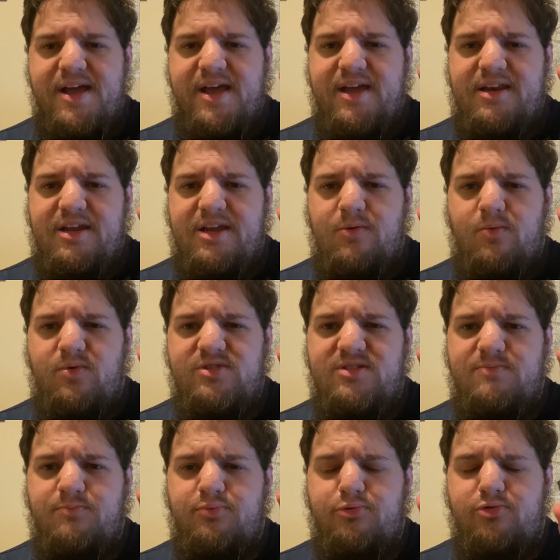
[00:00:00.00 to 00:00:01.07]
and it
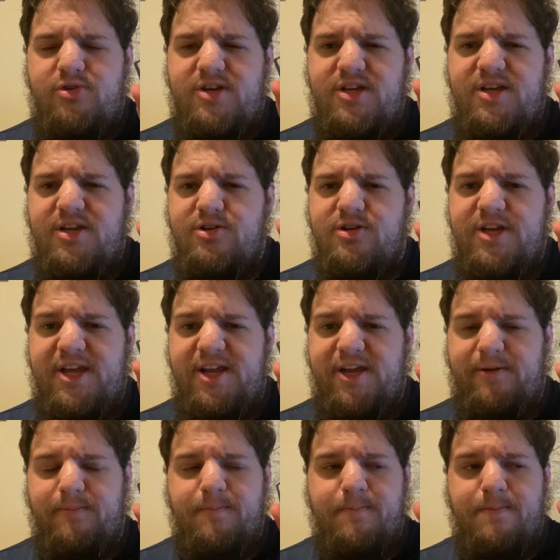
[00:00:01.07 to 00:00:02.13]
was pretty
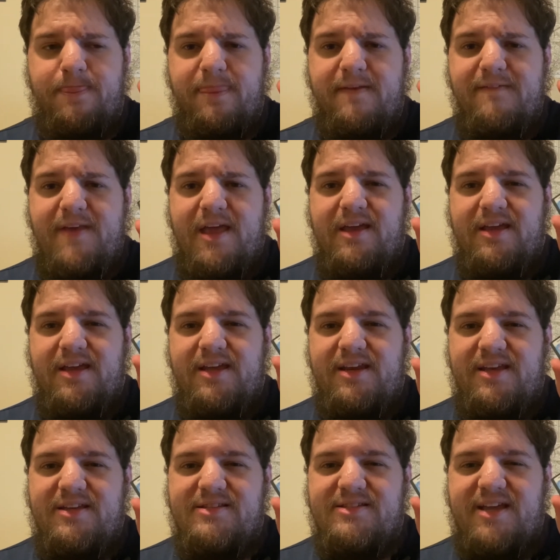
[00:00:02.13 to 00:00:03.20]
entertaining. It
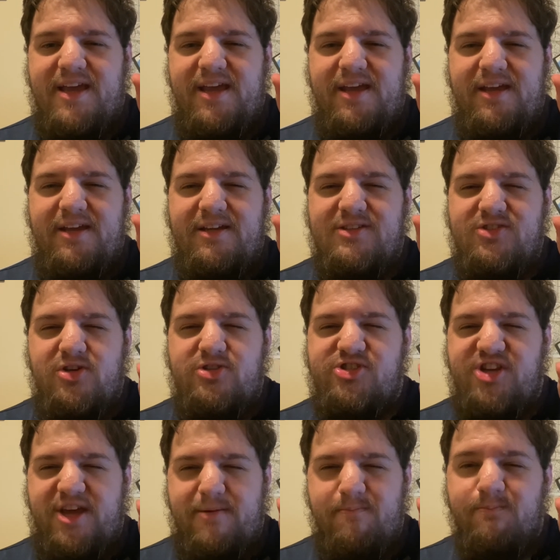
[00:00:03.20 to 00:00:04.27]
is a
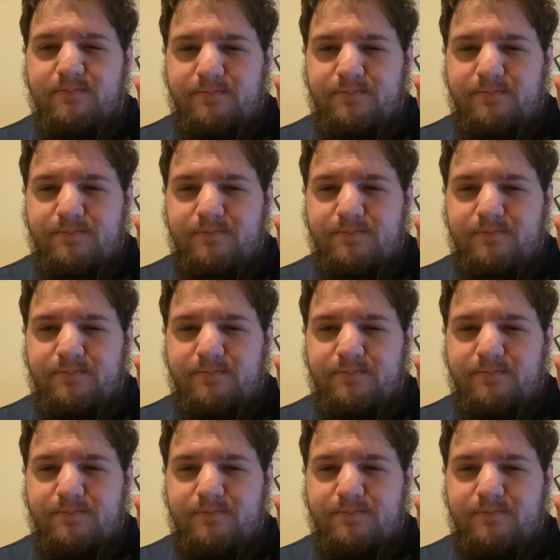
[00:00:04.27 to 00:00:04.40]
search game.